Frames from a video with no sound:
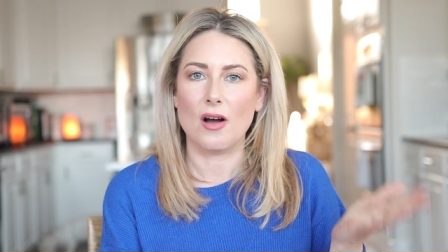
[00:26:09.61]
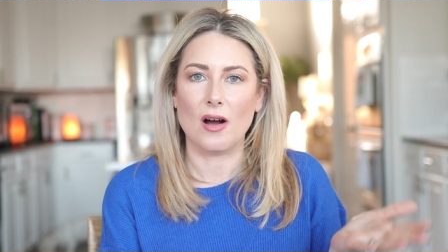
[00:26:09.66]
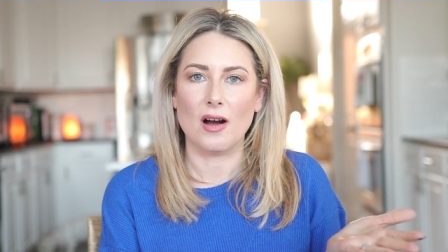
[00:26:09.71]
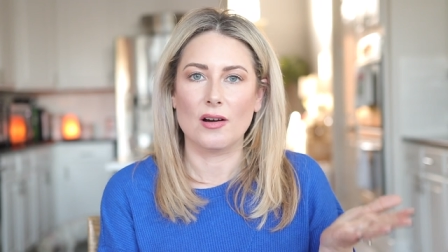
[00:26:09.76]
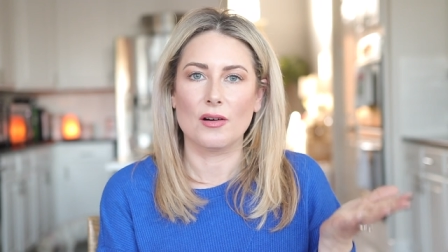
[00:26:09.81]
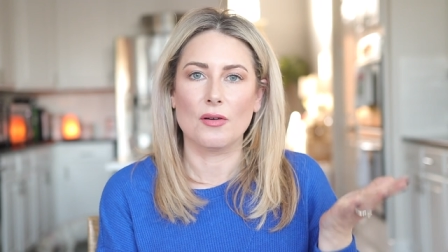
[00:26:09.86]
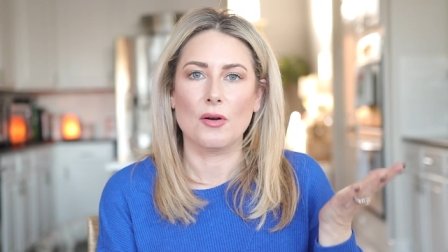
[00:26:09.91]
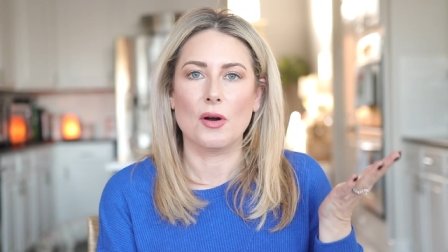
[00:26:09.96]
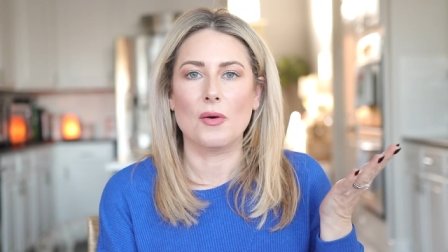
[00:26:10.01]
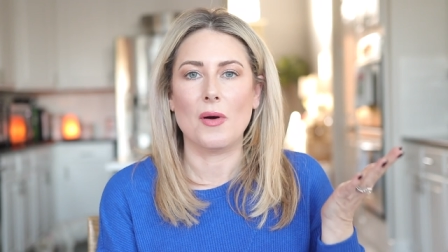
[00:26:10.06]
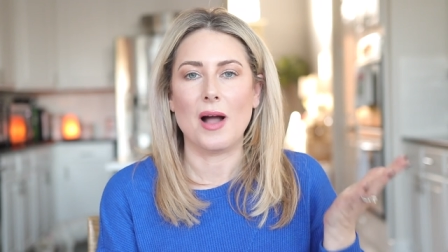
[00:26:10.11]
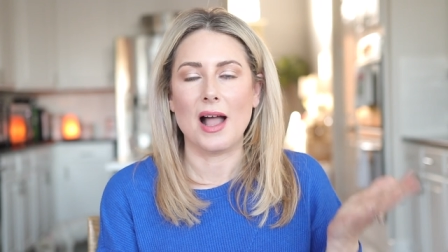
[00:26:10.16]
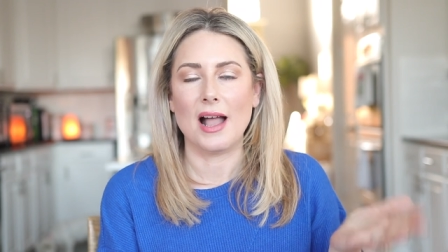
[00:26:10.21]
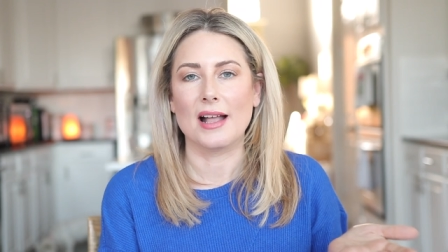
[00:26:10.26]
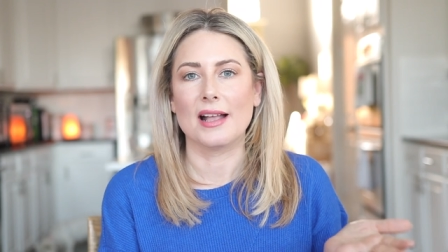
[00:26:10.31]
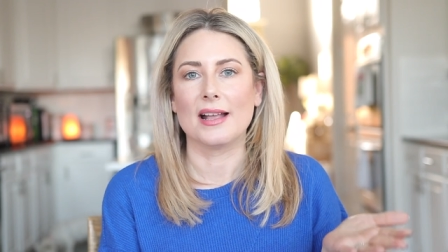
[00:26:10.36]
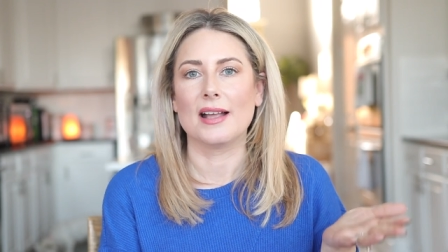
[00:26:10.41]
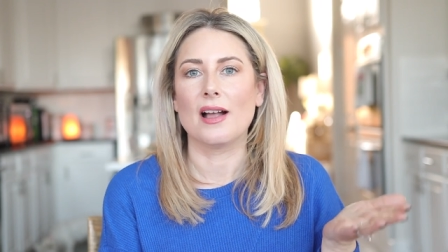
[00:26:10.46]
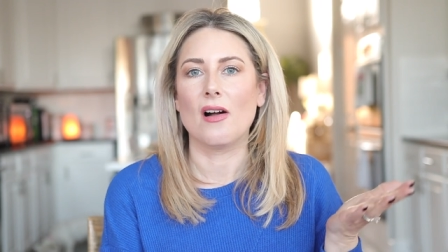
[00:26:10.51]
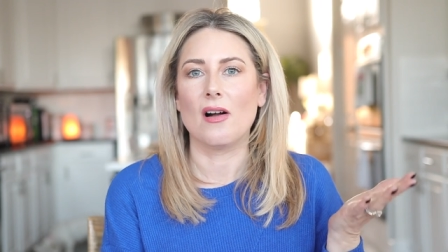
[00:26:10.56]

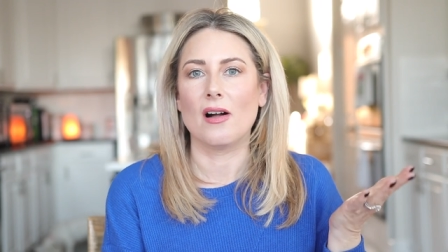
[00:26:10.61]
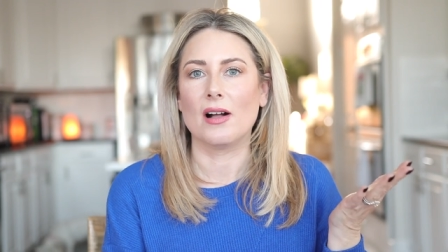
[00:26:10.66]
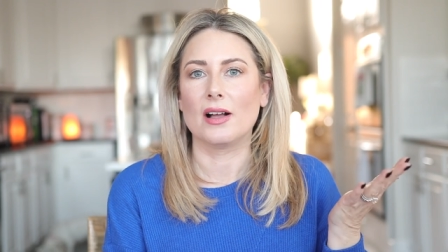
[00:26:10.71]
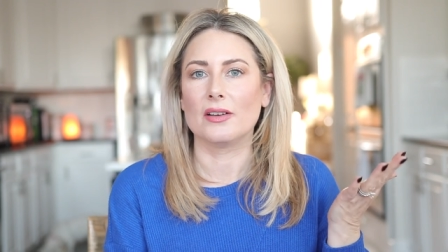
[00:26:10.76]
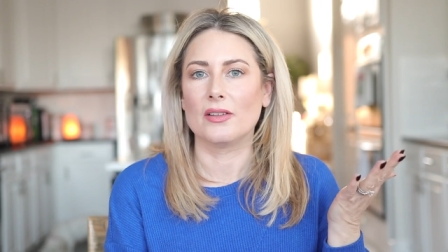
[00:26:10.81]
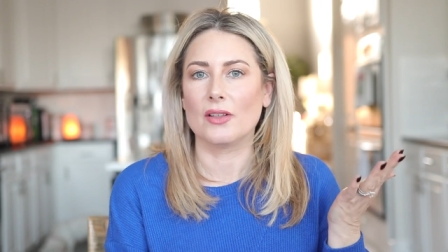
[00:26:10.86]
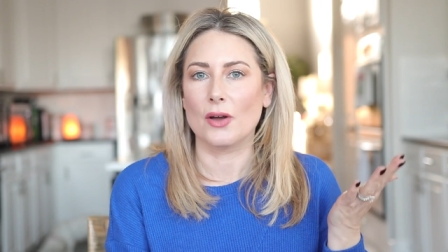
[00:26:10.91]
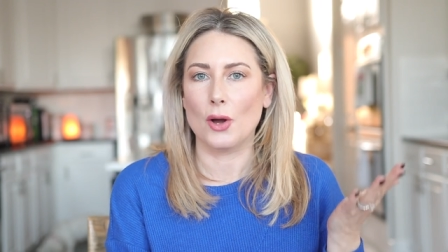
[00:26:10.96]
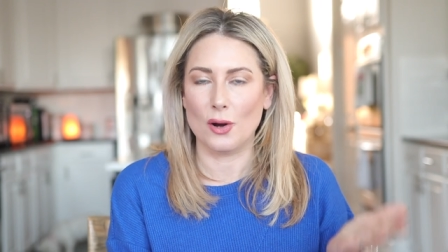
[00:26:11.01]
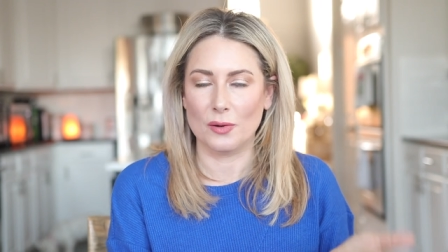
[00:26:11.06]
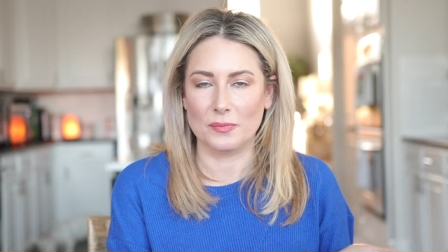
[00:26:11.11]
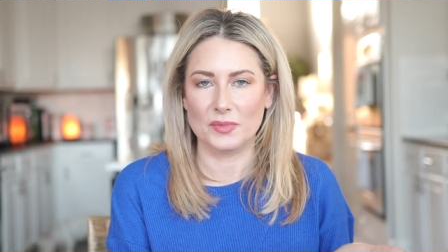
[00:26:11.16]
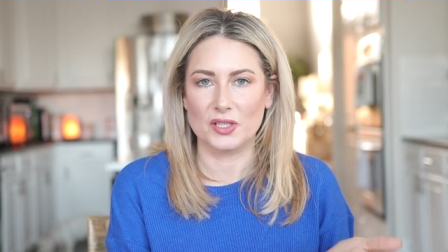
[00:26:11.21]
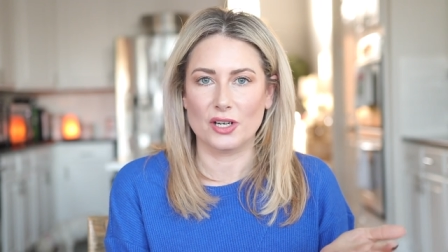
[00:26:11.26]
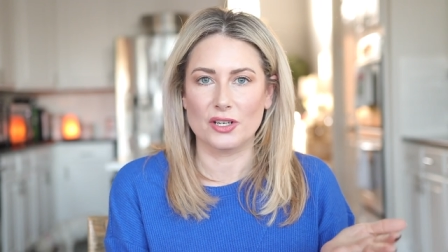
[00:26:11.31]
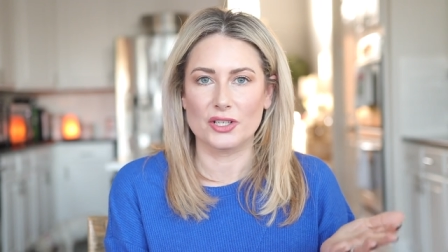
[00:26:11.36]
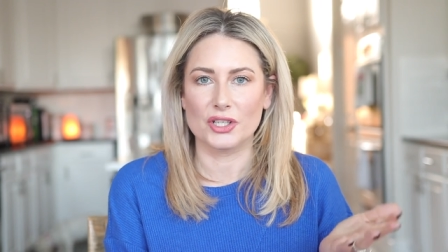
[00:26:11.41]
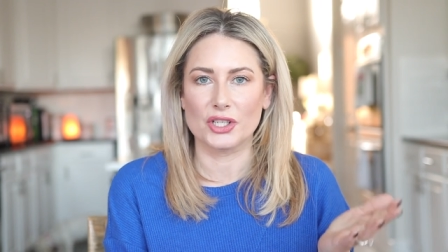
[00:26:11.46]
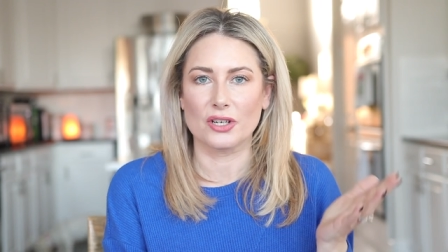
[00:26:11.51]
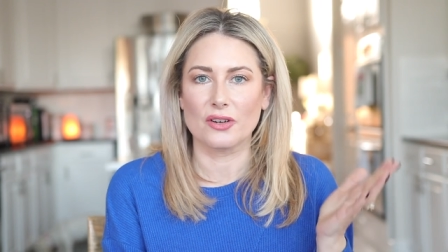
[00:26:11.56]
ROI on the home
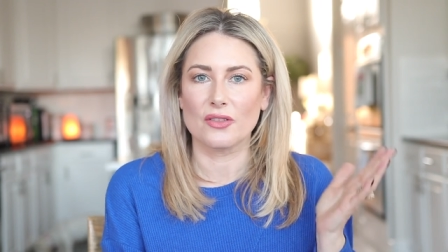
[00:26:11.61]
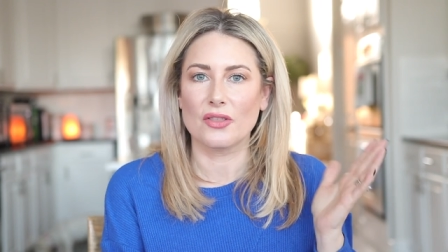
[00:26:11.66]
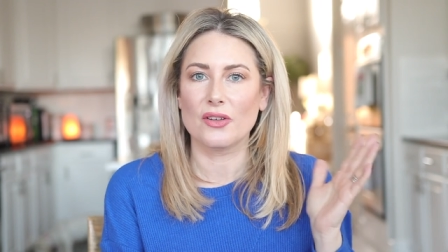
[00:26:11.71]
charger?